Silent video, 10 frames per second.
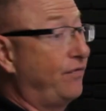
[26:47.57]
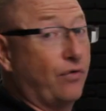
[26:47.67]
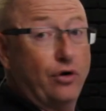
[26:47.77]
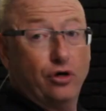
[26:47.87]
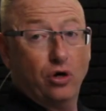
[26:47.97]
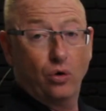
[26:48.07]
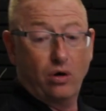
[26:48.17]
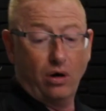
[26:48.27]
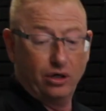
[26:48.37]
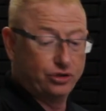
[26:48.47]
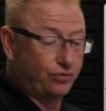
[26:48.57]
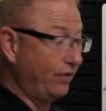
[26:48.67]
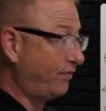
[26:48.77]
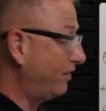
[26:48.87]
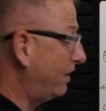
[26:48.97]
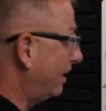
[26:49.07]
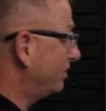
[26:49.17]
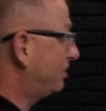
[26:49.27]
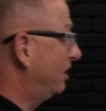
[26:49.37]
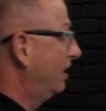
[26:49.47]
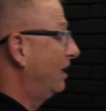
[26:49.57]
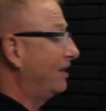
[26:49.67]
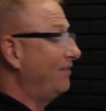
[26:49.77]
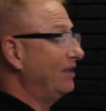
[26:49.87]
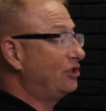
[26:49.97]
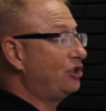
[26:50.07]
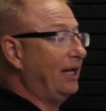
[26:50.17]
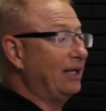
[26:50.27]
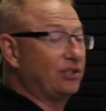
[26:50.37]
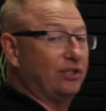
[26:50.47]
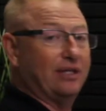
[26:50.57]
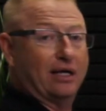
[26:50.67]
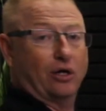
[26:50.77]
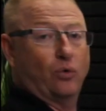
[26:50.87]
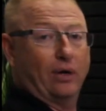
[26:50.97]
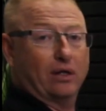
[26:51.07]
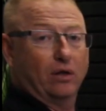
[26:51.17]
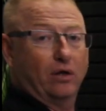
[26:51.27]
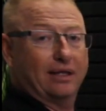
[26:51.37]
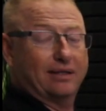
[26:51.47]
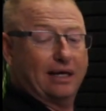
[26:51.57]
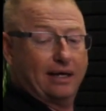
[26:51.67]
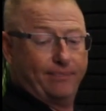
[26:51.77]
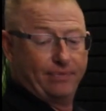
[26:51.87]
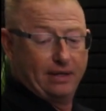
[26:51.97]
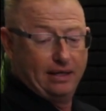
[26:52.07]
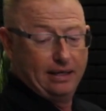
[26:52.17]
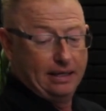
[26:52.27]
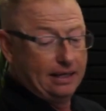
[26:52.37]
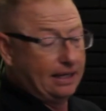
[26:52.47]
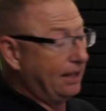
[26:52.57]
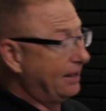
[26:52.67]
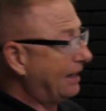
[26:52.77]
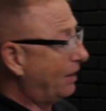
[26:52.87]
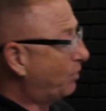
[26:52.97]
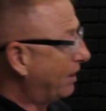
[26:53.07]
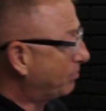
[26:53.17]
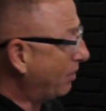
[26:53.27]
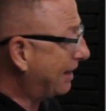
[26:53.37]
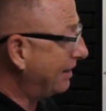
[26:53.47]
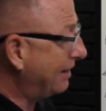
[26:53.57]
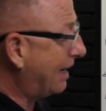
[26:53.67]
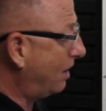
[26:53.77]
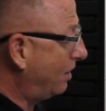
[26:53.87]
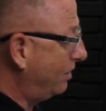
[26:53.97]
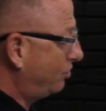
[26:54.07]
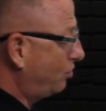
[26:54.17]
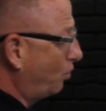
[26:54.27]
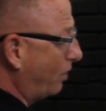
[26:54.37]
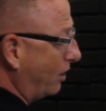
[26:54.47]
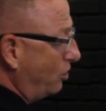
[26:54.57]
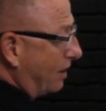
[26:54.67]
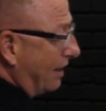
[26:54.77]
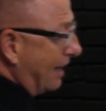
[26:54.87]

for a no-cost refinance. Give you a chance to take a quick look at that, and then I want to break it down to where you can